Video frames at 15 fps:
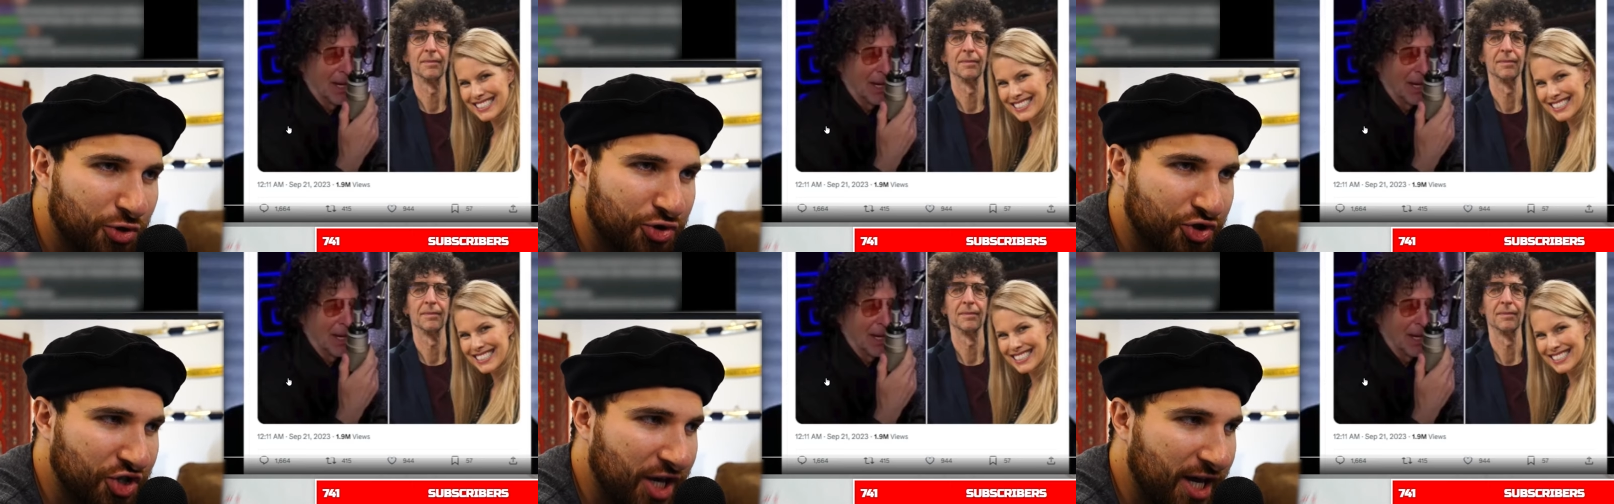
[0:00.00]

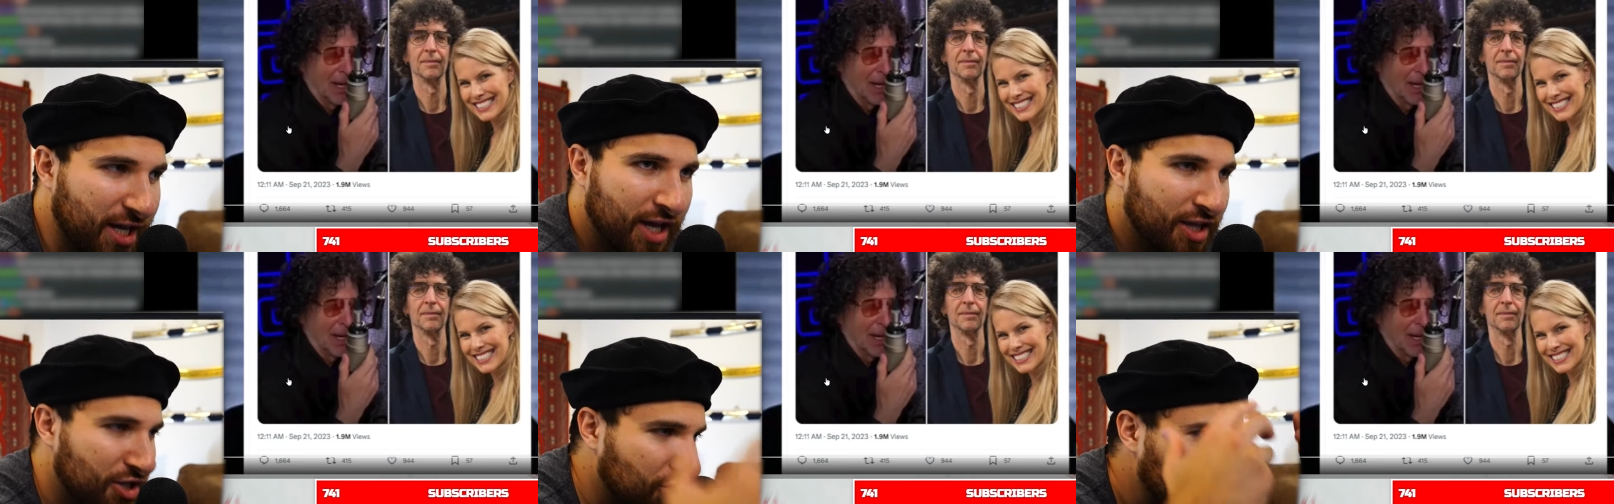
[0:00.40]
Speaker 1: shit?
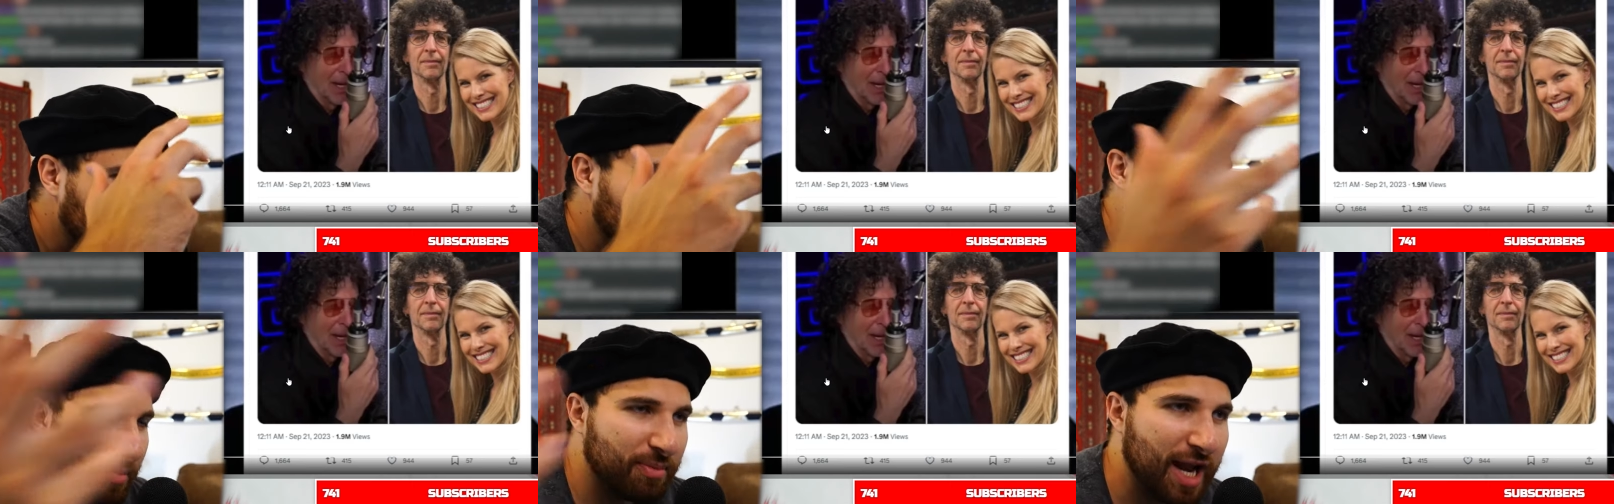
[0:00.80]
This is
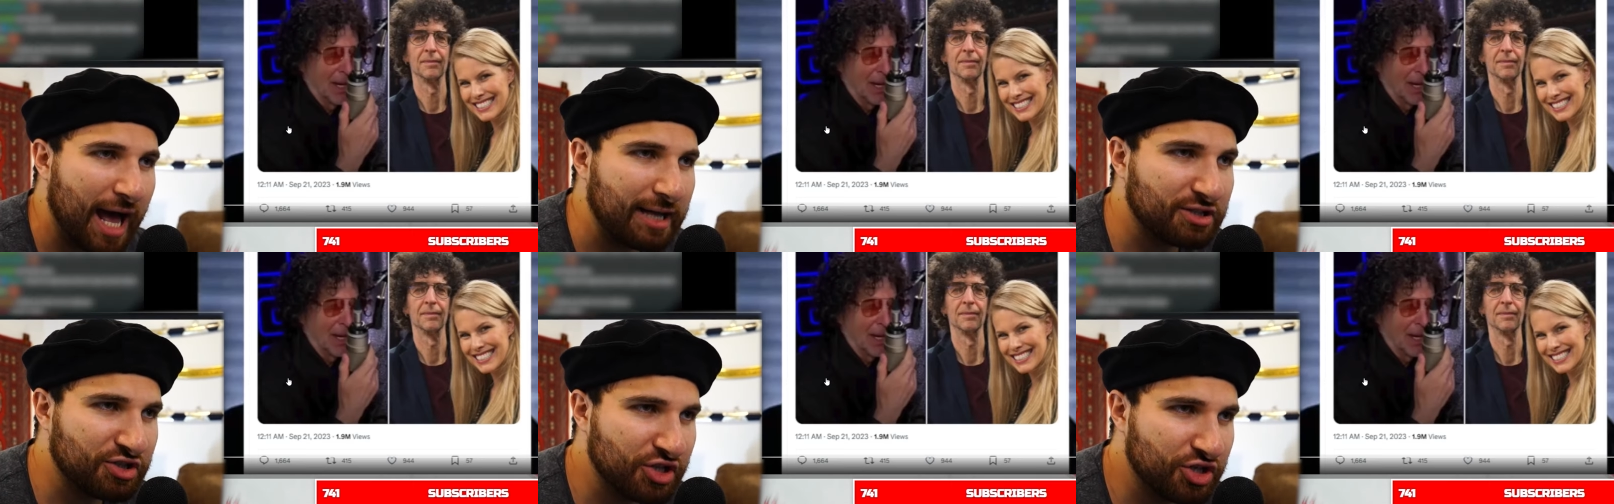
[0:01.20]
some
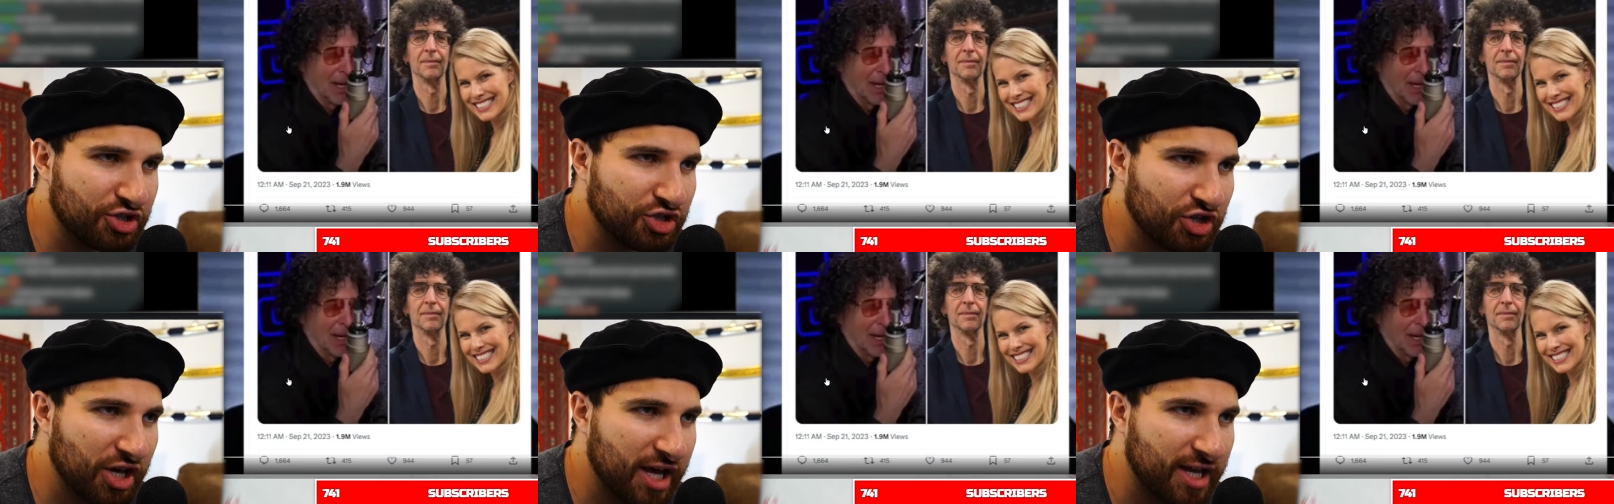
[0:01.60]
Nazi
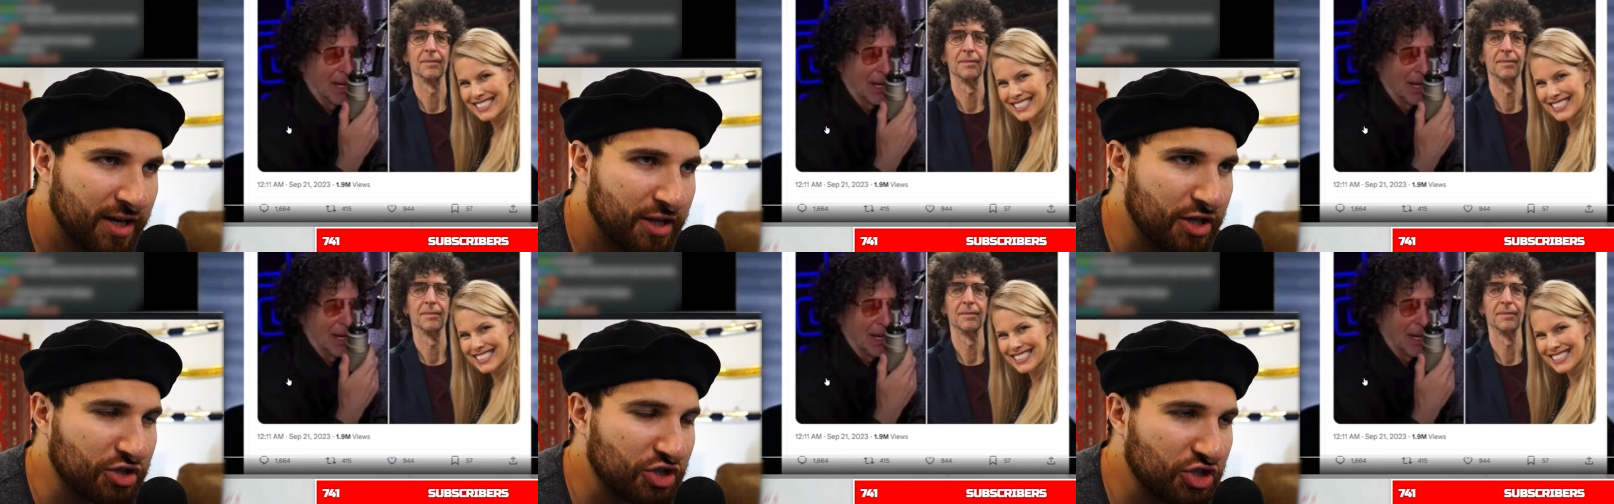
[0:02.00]
shit. This
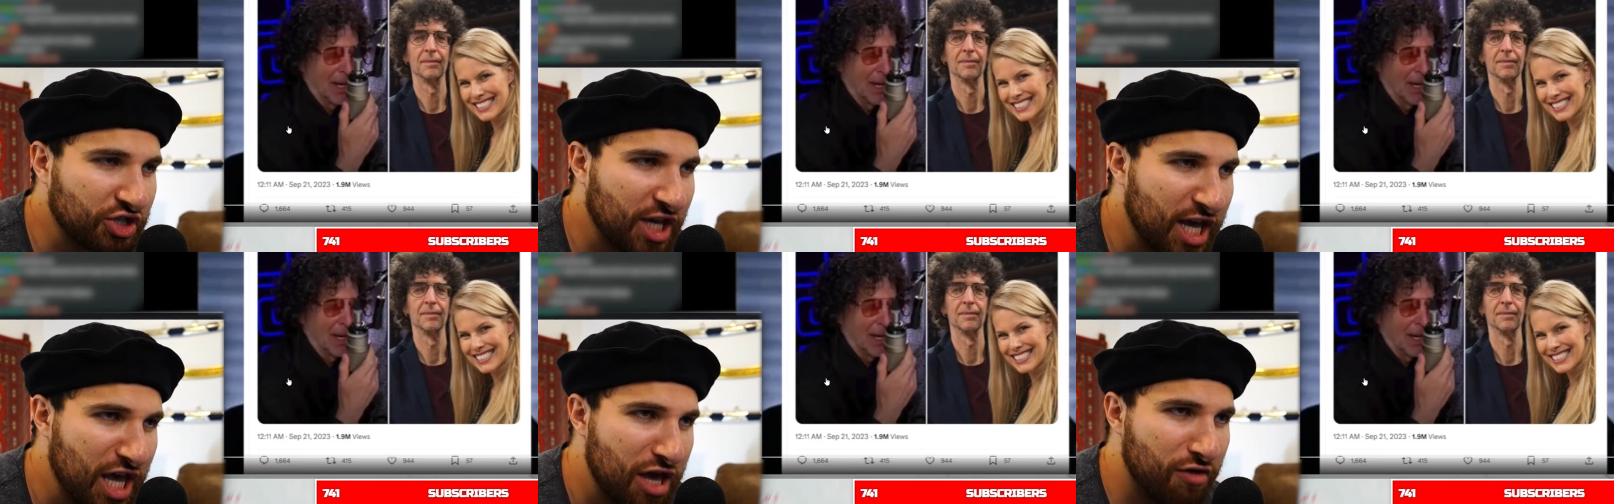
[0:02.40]
is
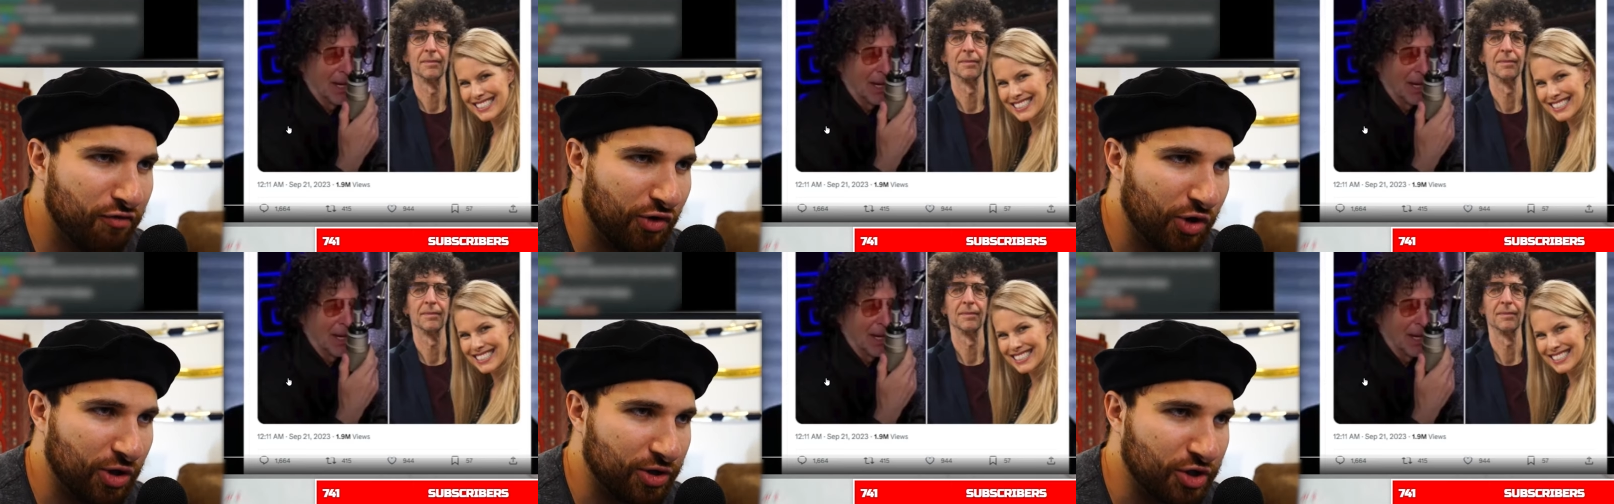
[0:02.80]
evil.
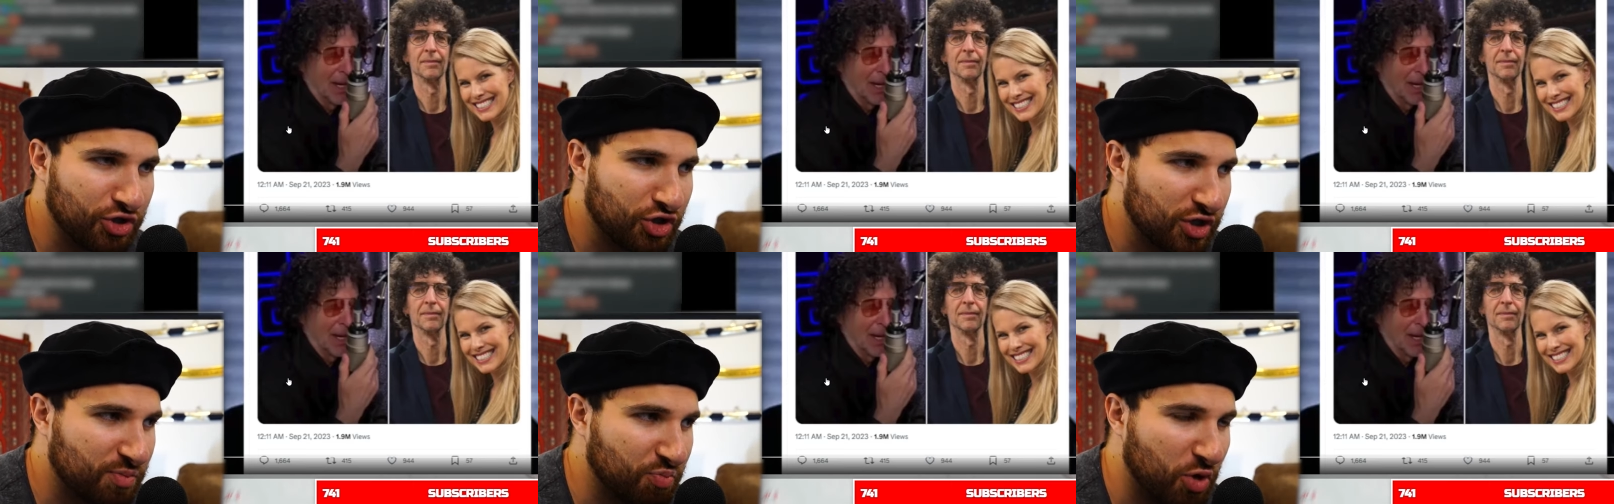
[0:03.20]
This is
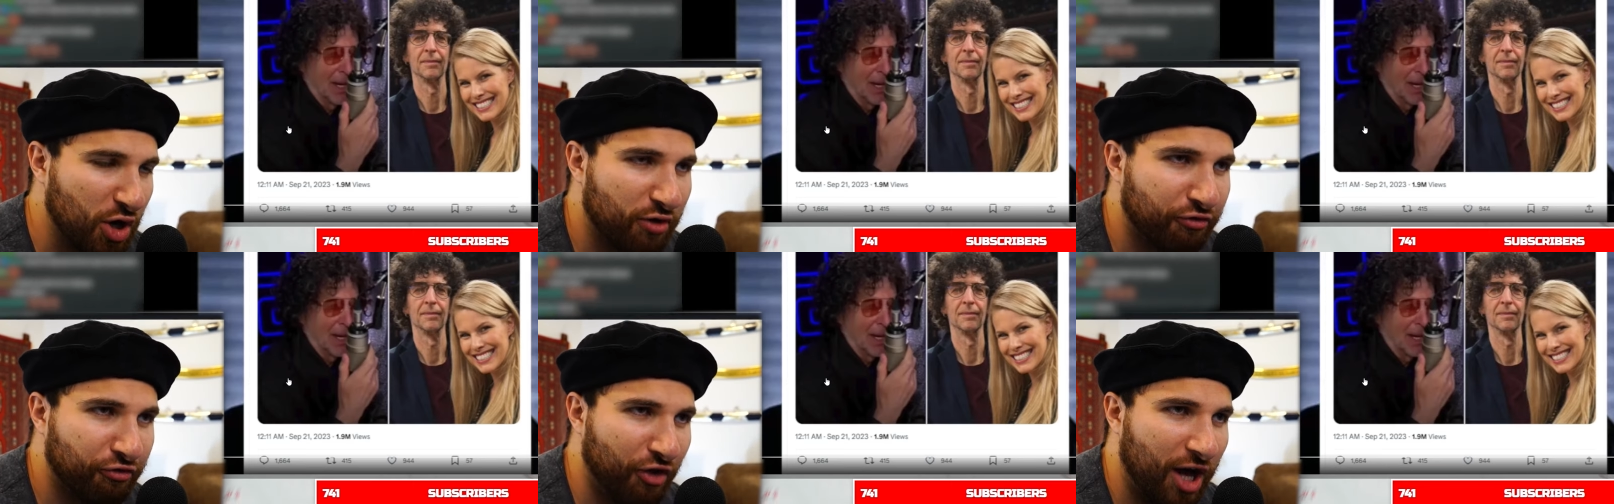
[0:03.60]
pure
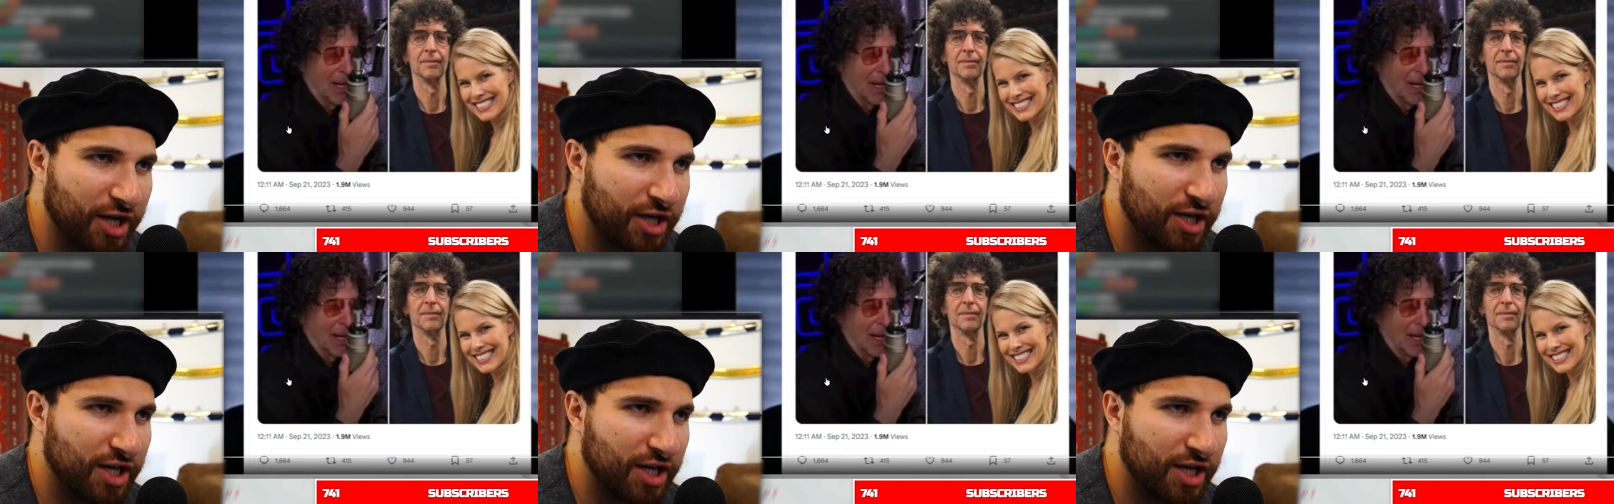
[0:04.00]
fucking